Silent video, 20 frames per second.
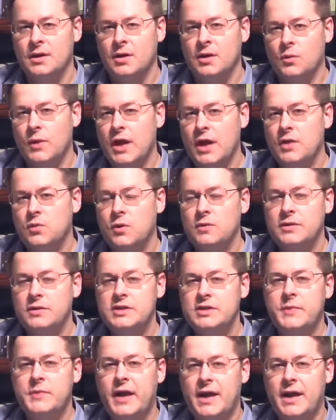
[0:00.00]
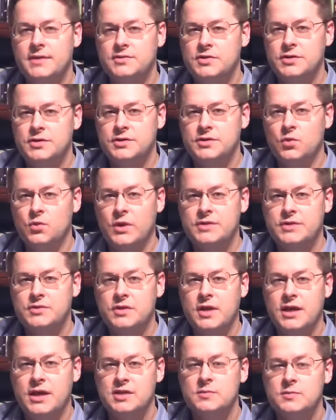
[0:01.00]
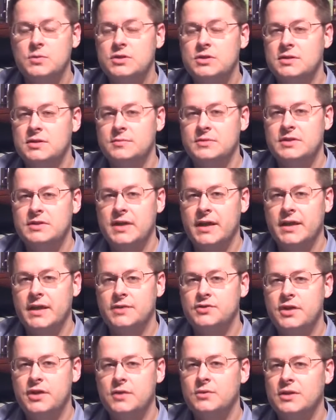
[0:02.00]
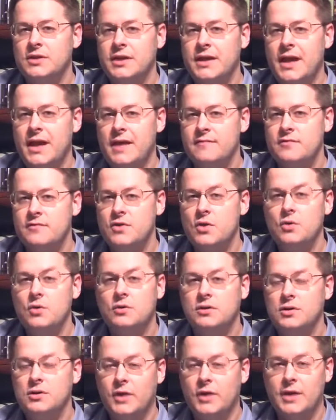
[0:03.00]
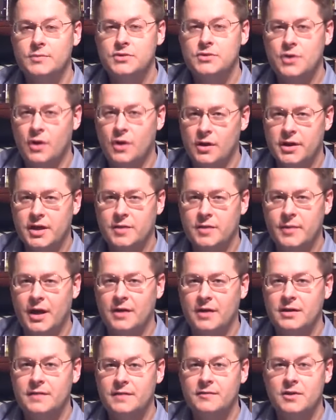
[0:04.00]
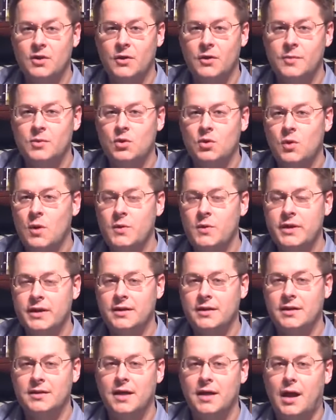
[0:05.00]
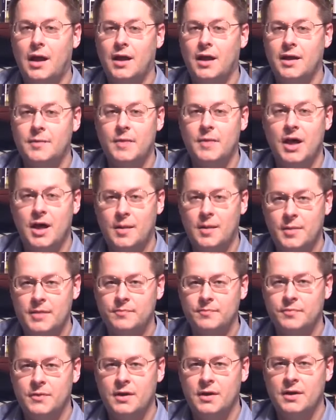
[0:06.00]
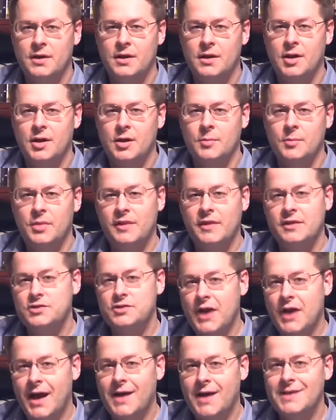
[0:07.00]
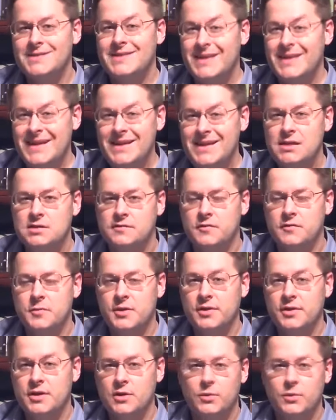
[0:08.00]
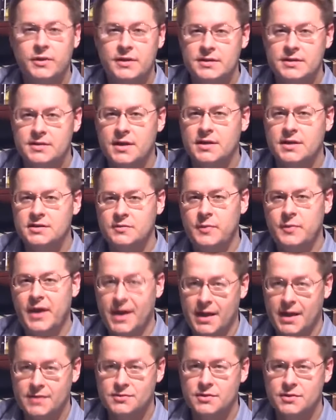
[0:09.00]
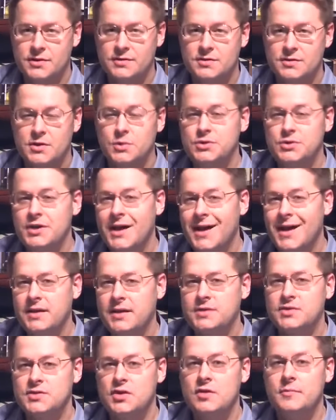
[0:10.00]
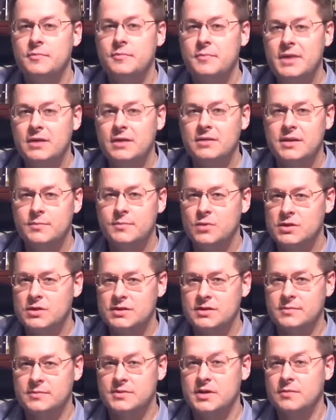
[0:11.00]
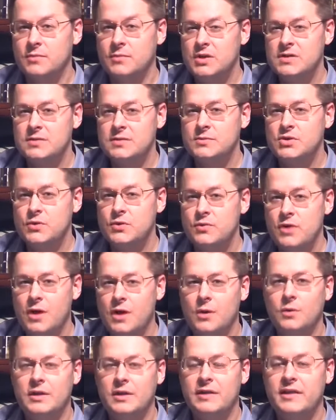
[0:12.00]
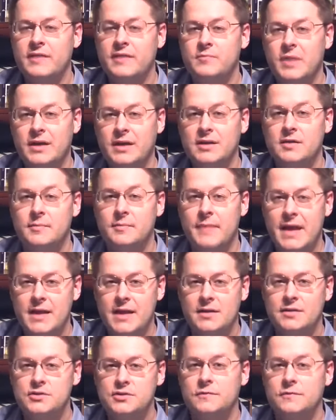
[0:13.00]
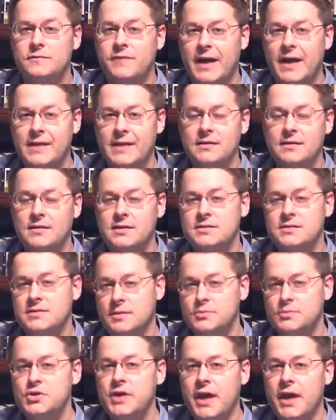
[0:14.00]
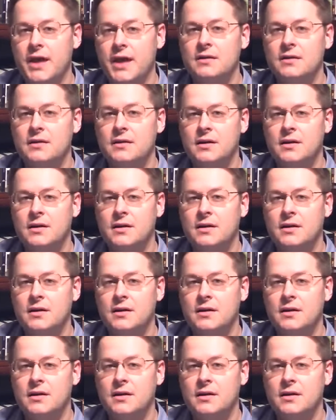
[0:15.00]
When I quote these passages to westernized Muslims, they generally have no clue what I'm talking about, even though I'm quoting Allah and Muhammad. But the jihadist is familiar with these kinds of passages, so jihadists aren't merely Muslims. They're Muslims who know that they've been commanded to violently subjugate